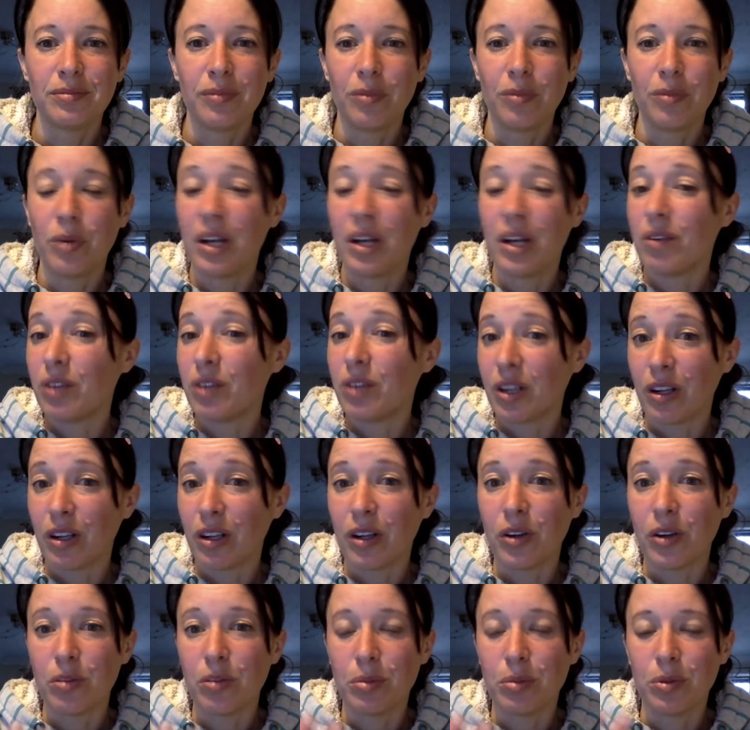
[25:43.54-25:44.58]
we are
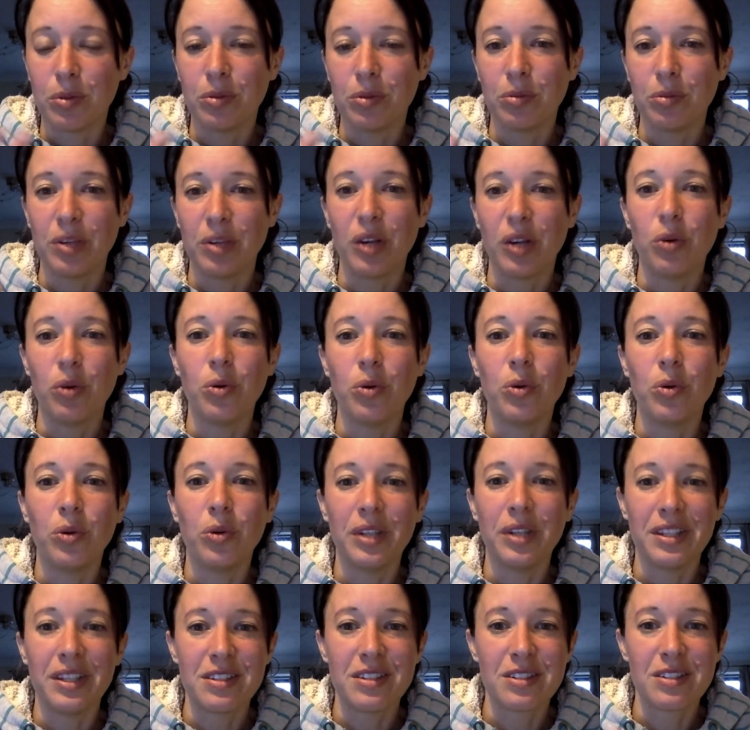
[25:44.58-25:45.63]
we are all
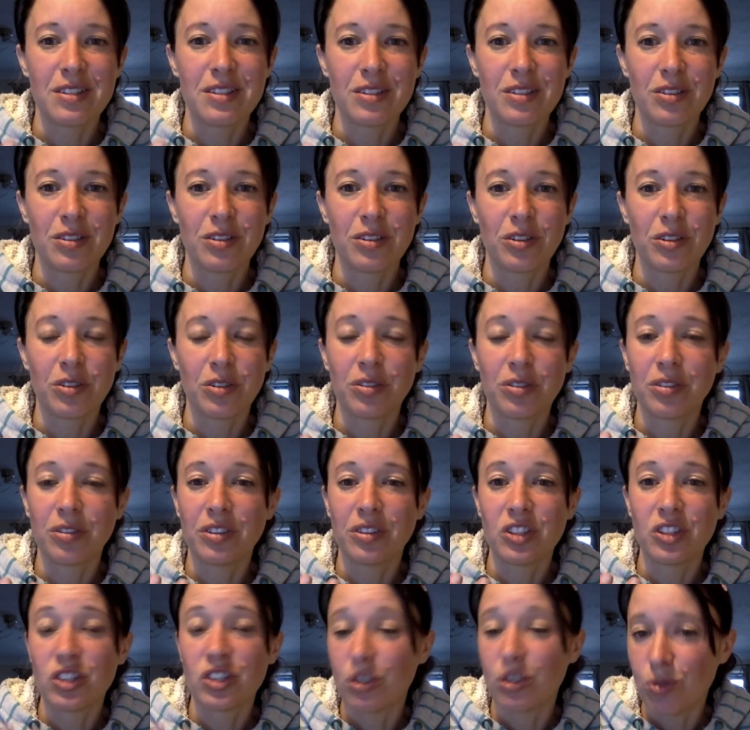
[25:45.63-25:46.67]
his
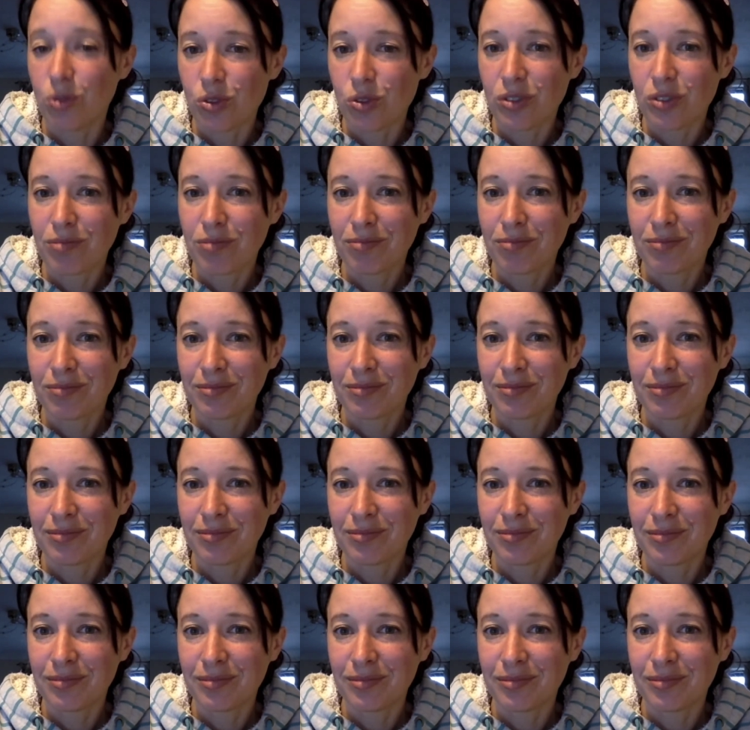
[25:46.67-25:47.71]
children,
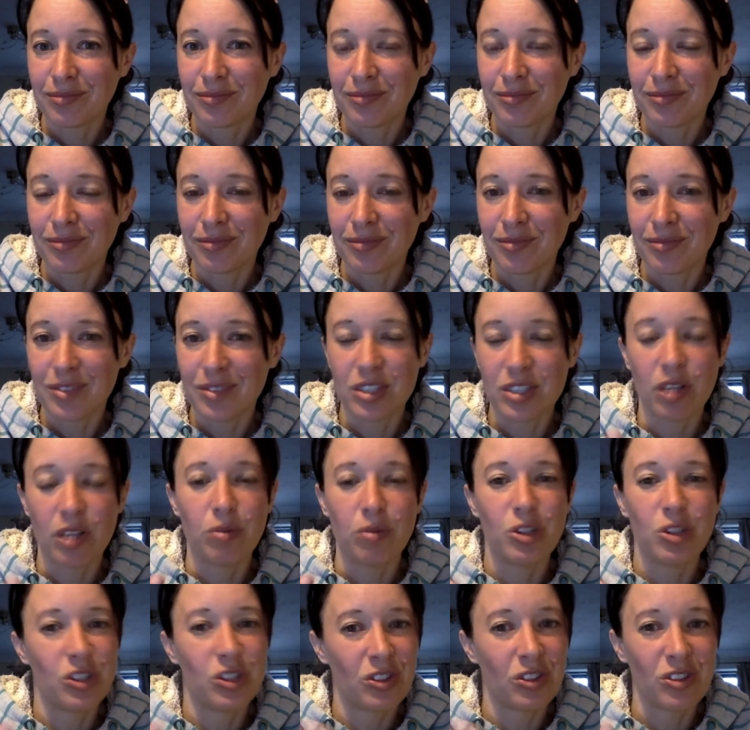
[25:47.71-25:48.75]
so we
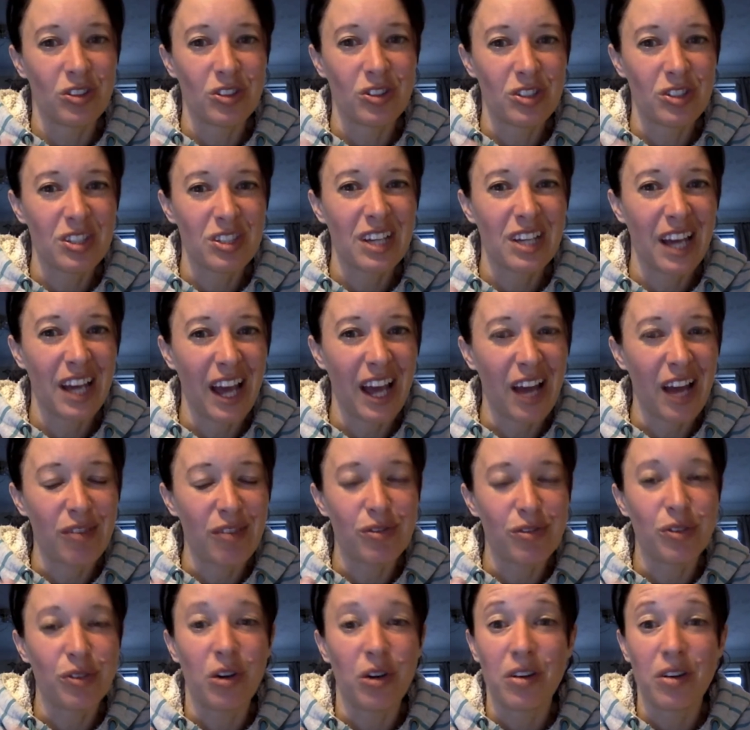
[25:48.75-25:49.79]
shouldn't just care
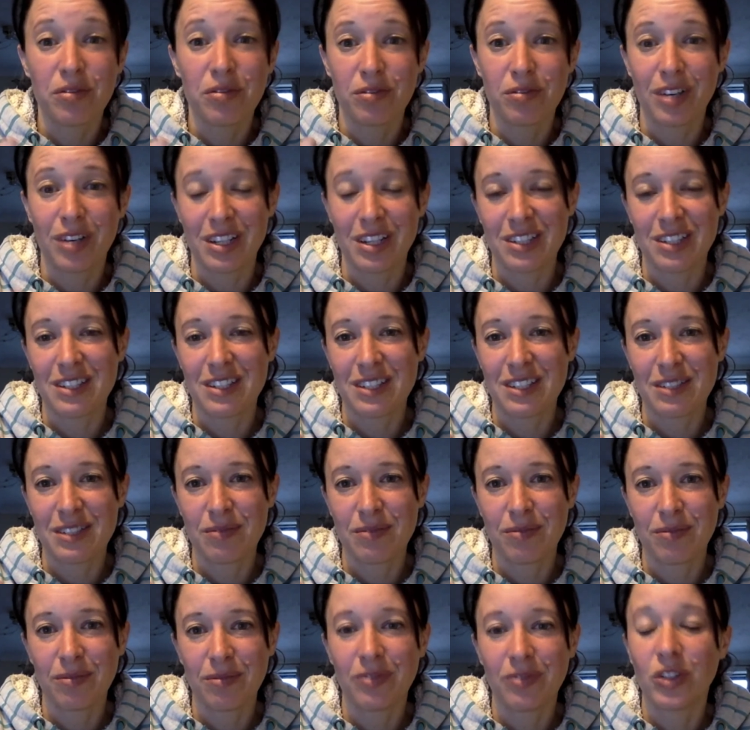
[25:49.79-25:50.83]
for our friends.
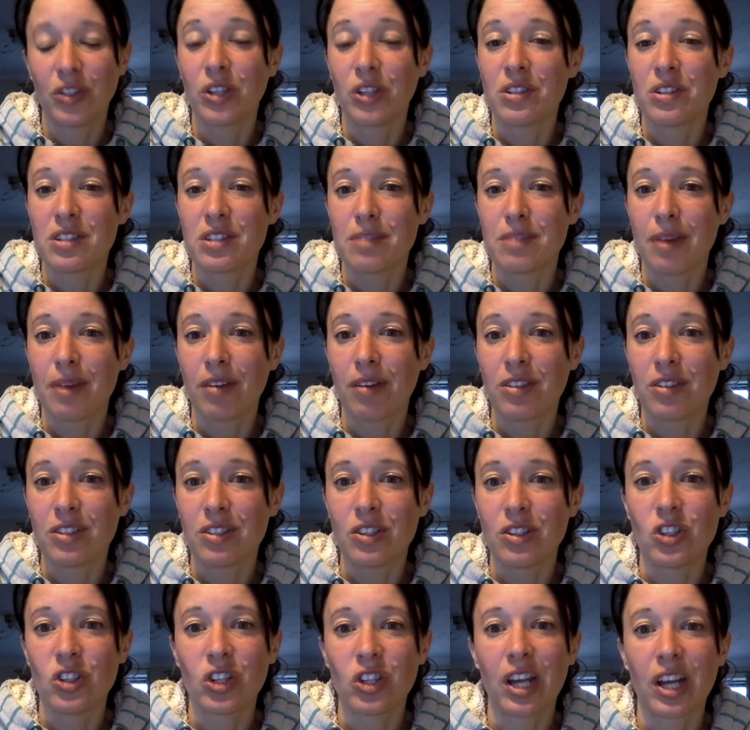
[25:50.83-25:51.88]
The Good Samaritan, you
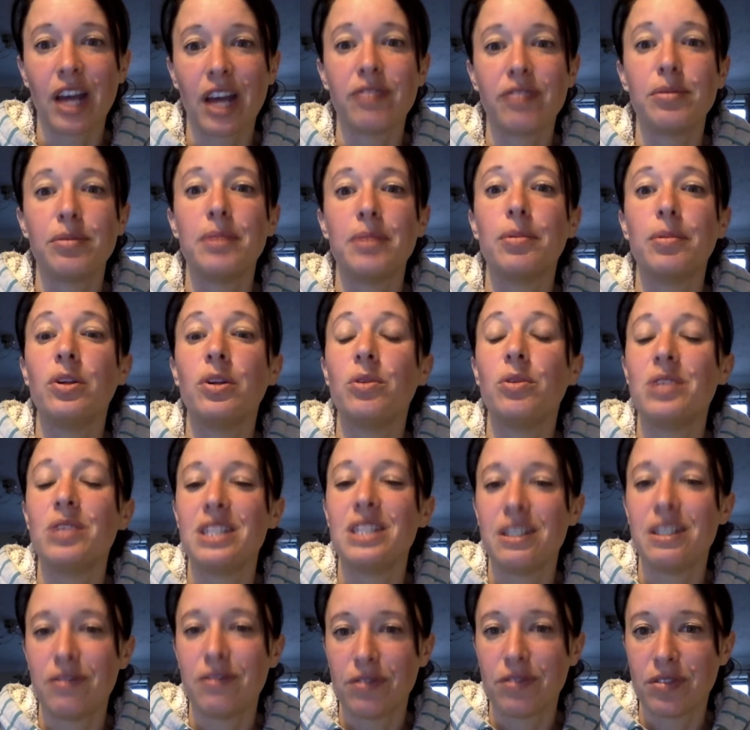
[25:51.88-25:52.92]
should care for people who are
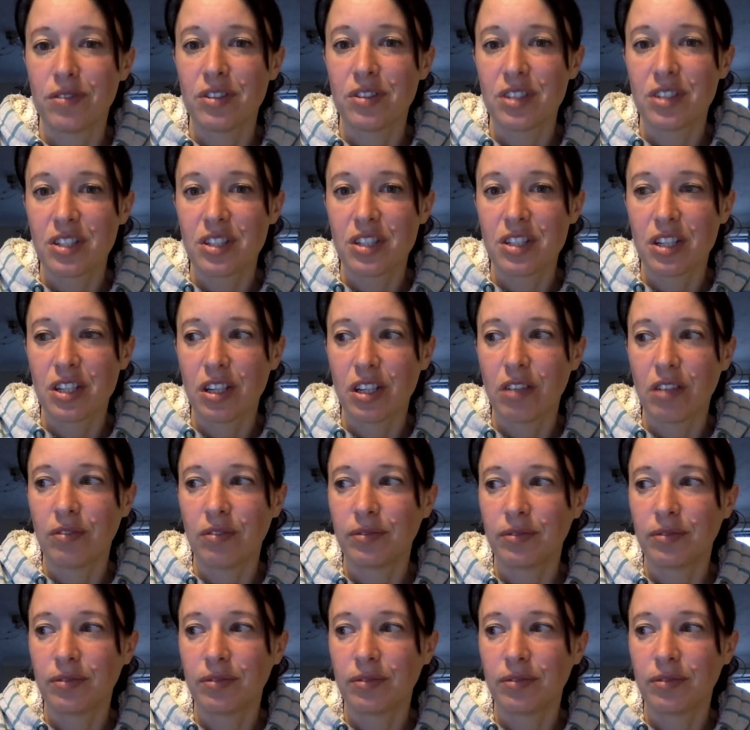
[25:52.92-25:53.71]
different to you.